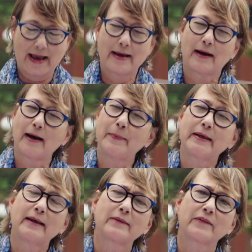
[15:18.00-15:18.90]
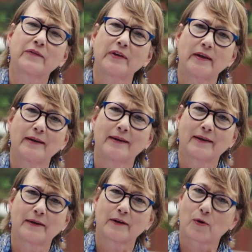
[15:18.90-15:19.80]
And I began to see
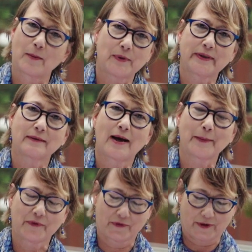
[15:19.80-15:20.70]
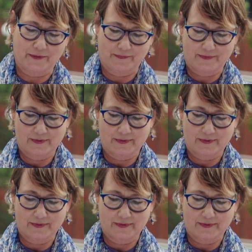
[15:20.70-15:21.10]
crumbling limestone